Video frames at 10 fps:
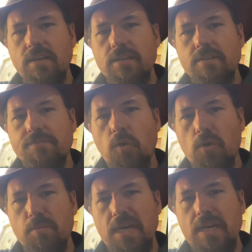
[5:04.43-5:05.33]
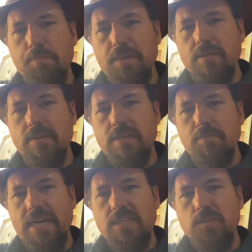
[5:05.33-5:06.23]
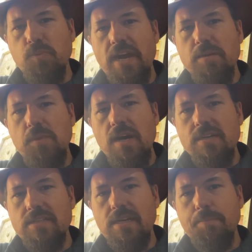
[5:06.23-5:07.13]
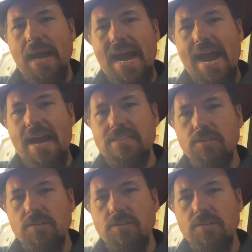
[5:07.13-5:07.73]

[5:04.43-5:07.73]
to form up and, and make a spring box up high.